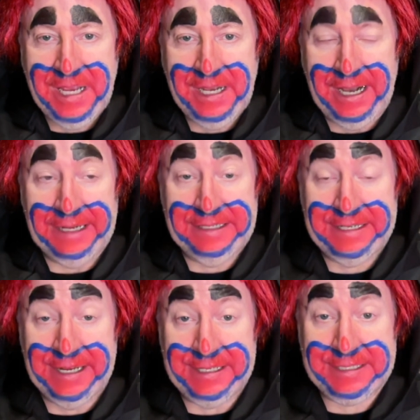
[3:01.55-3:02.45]
did
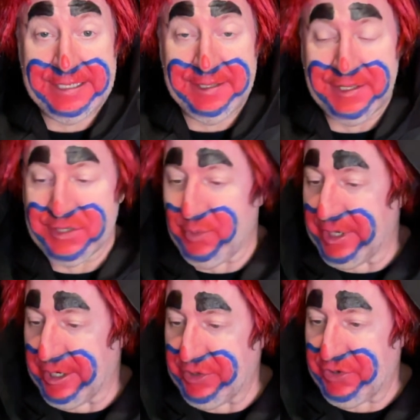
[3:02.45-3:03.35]
not see this one
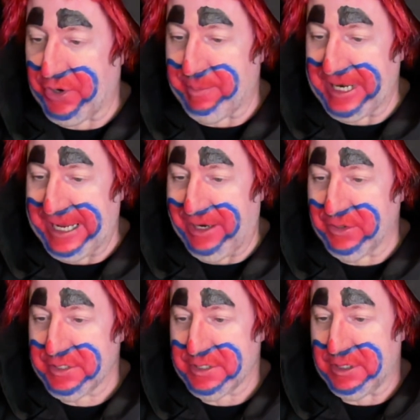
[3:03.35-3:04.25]
on Troma Now,
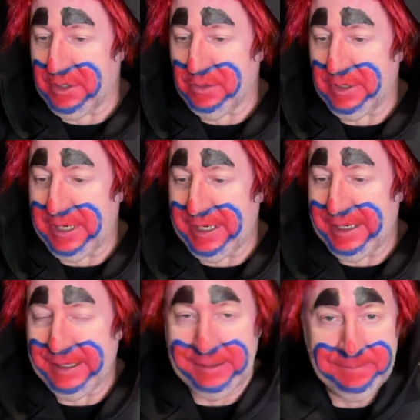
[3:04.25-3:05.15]

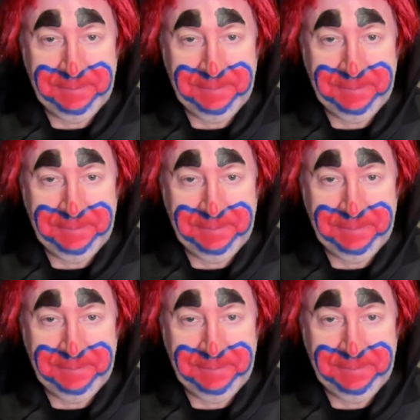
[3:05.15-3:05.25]
so